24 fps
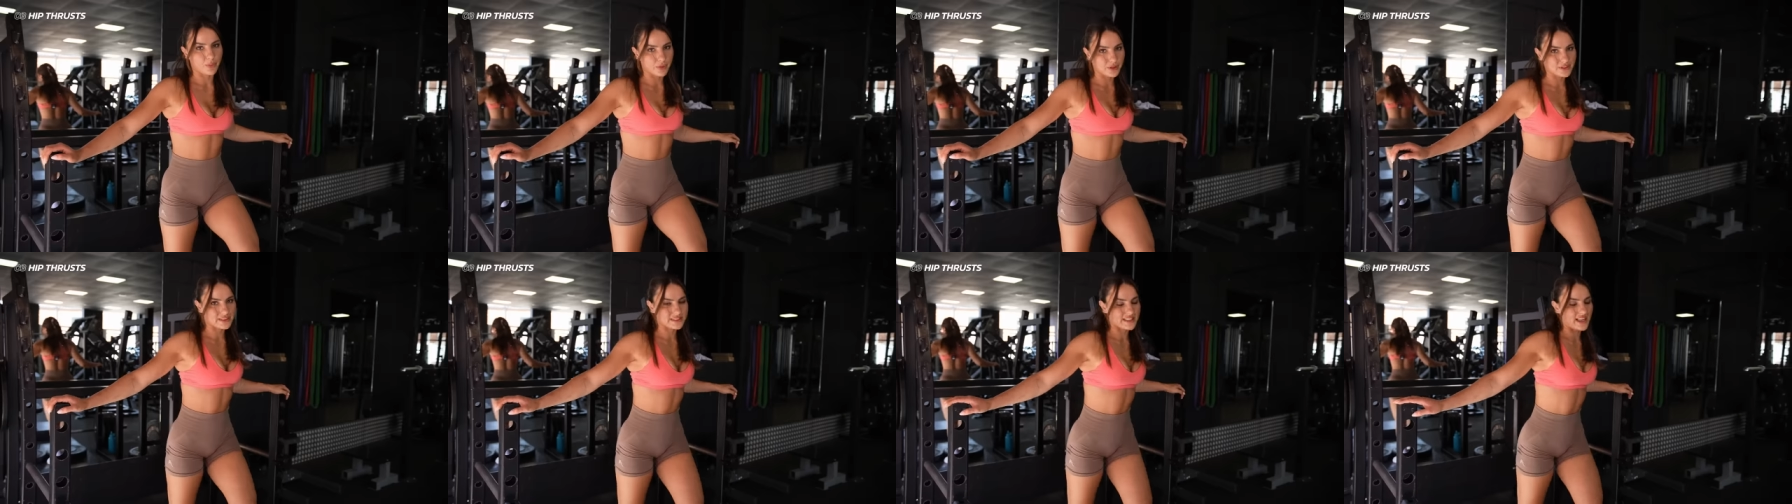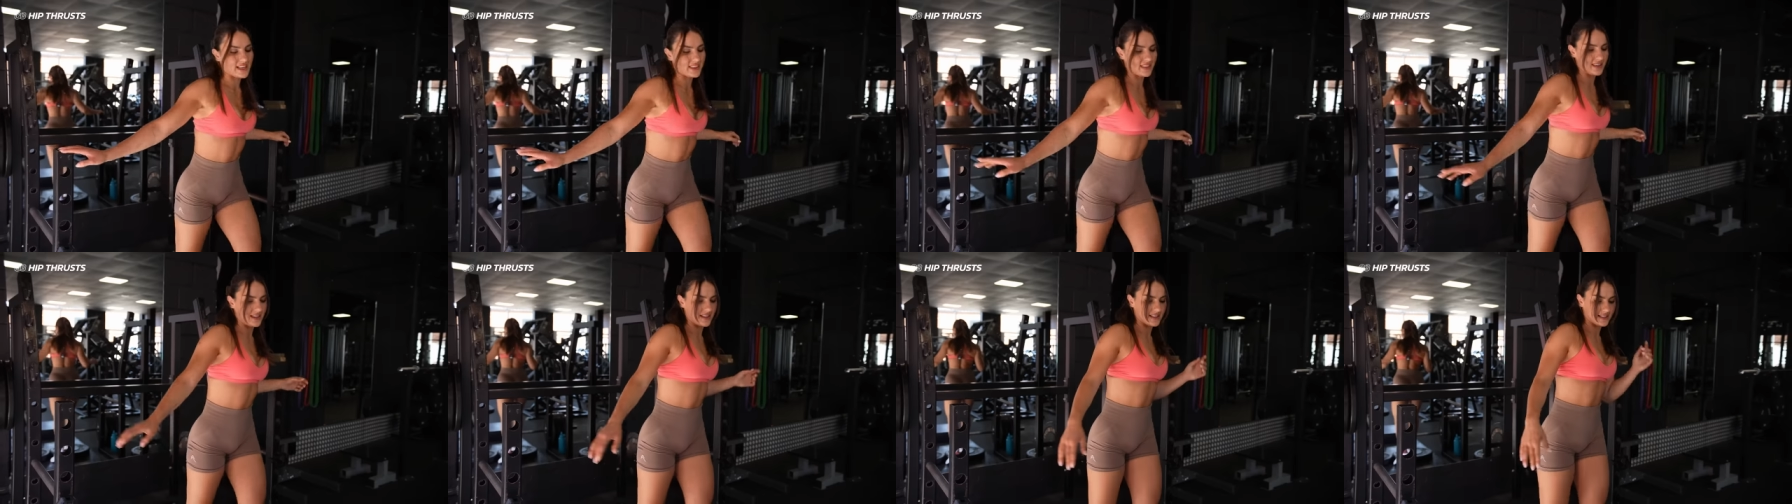will
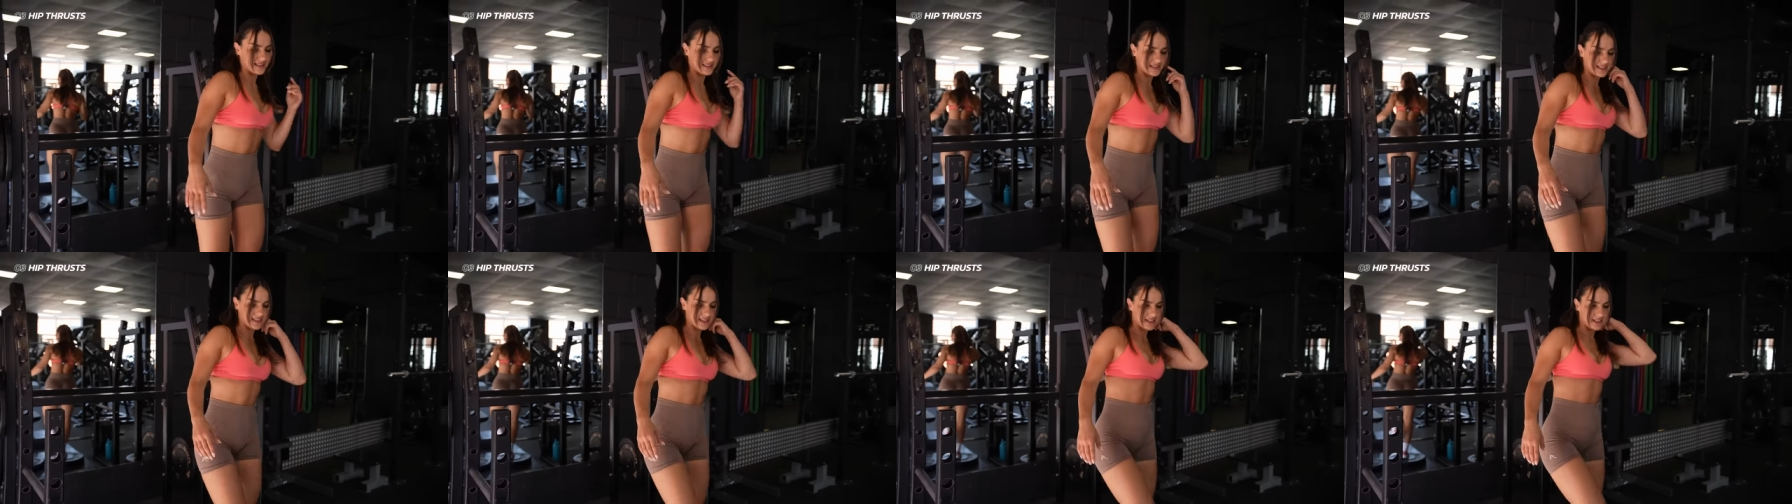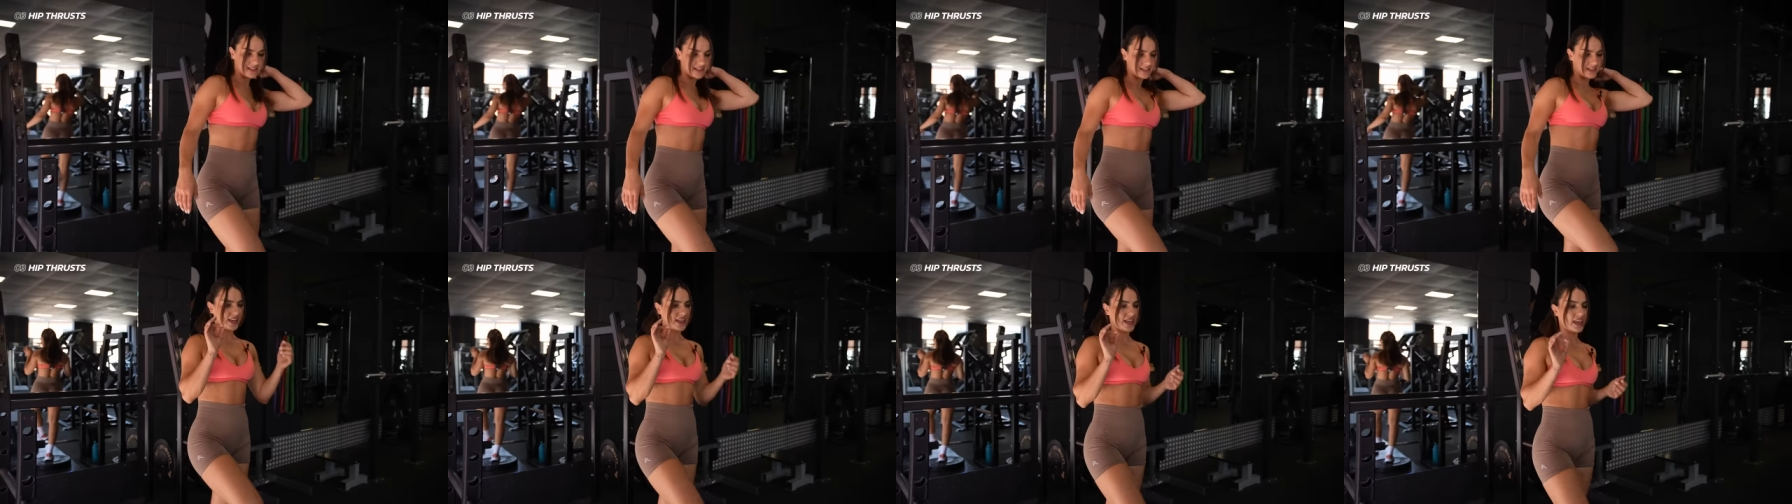say this,
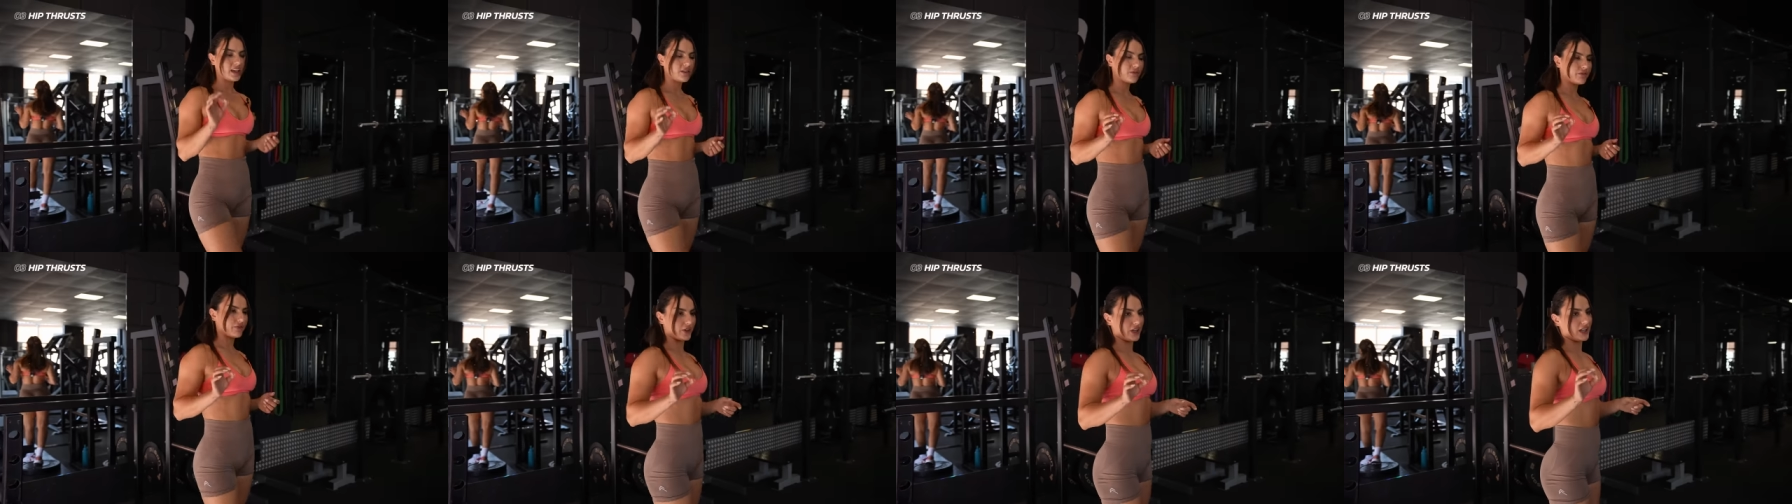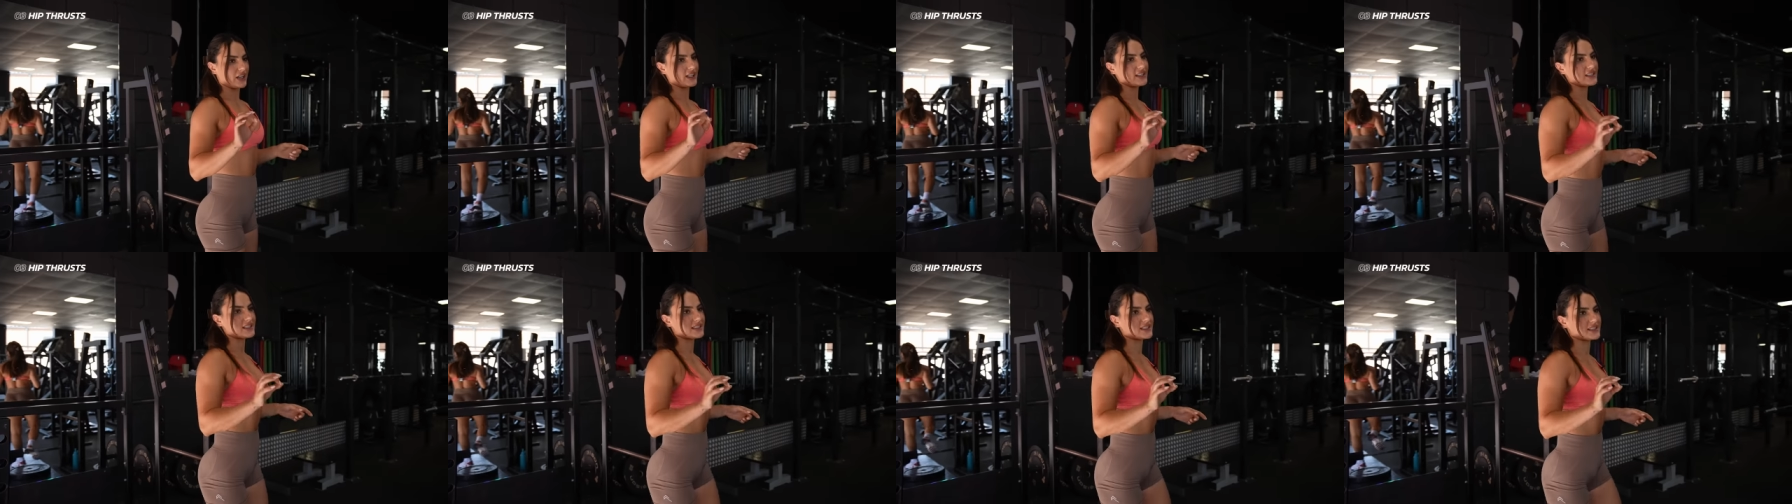hip
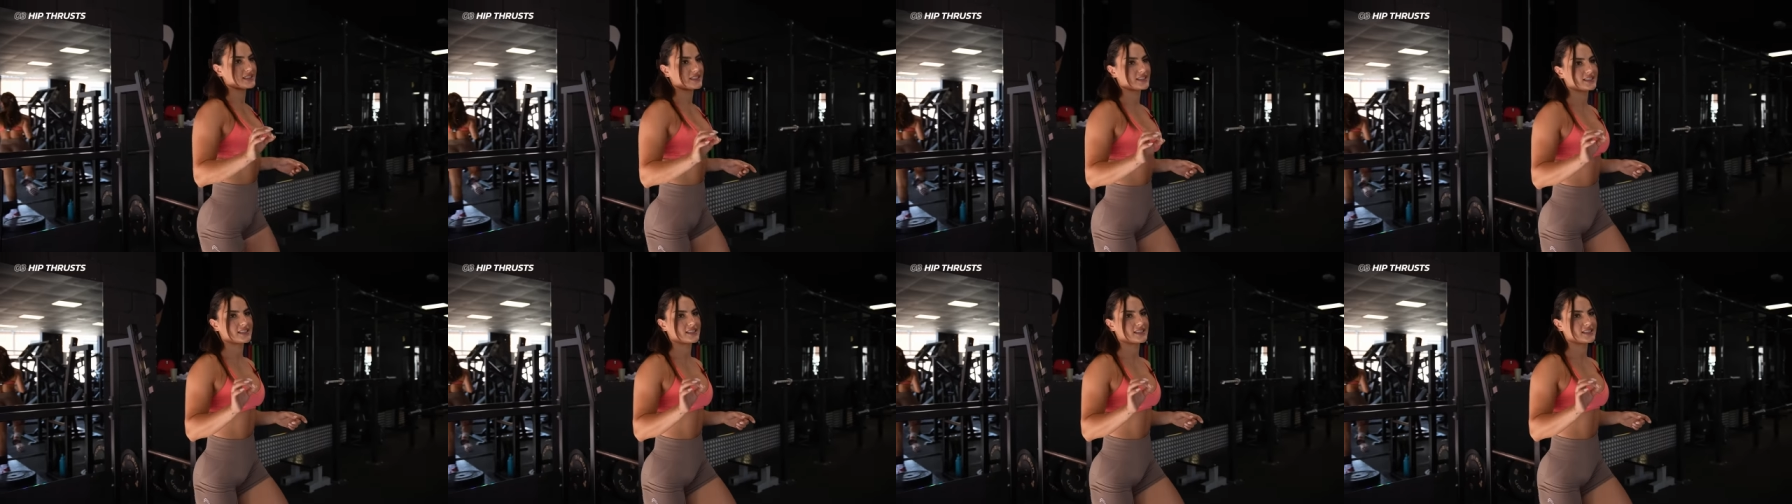thrusts